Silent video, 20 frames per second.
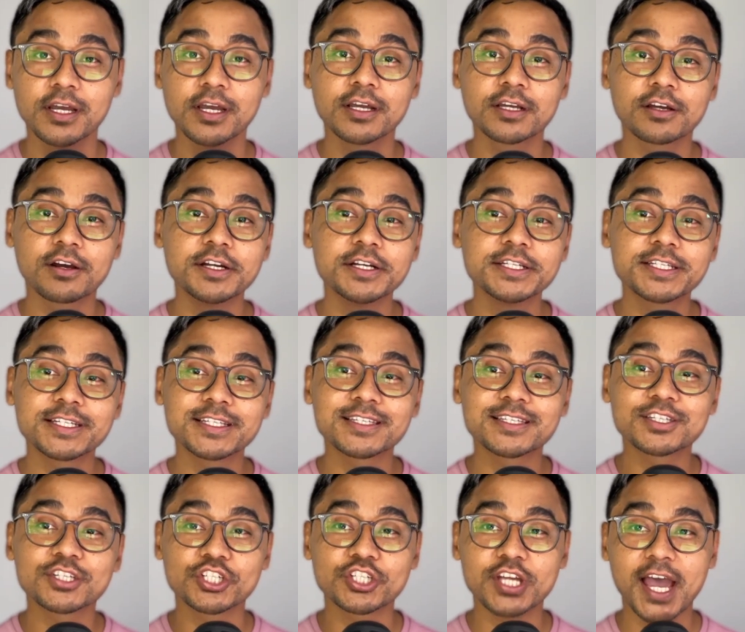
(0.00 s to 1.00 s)
Conditions
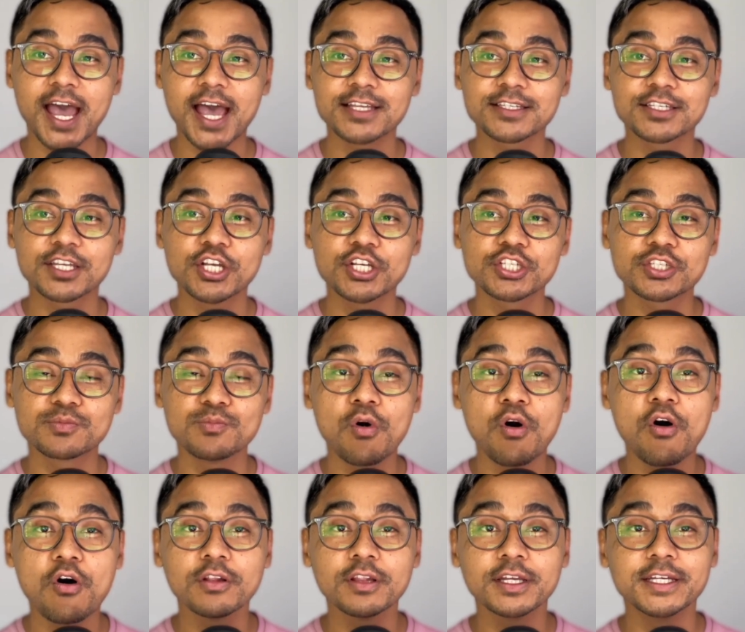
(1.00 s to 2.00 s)
such as
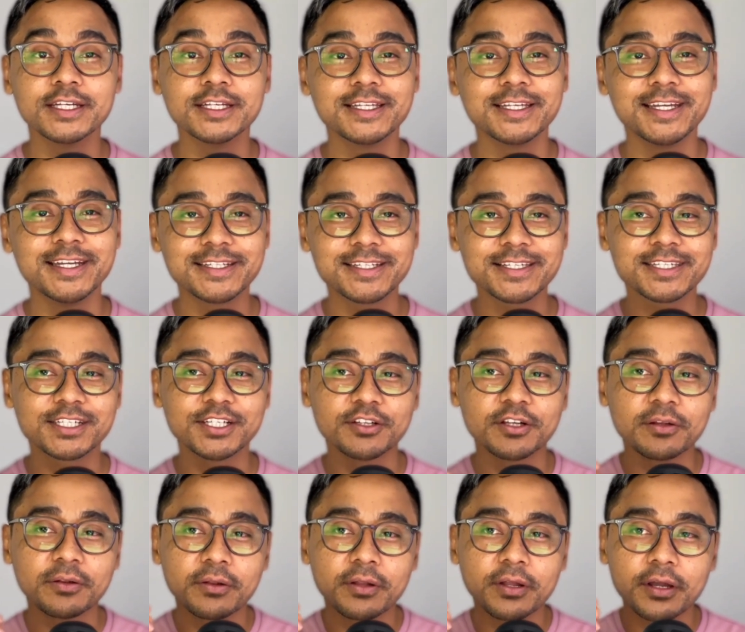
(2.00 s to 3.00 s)
small
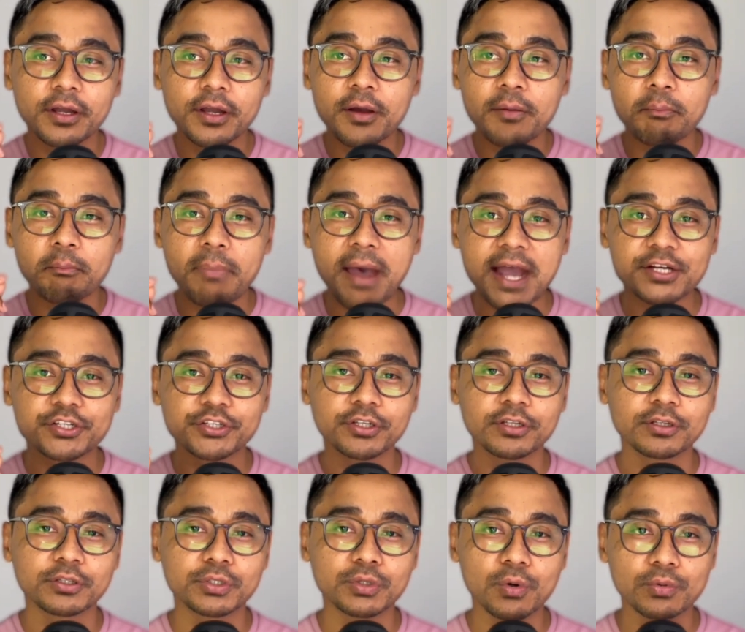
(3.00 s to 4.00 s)
intestinal bacterial
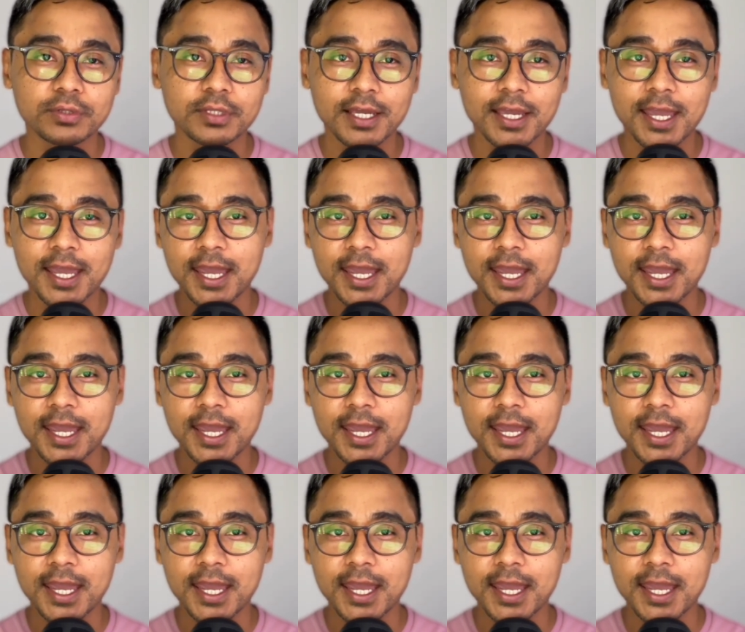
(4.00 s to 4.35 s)
growth,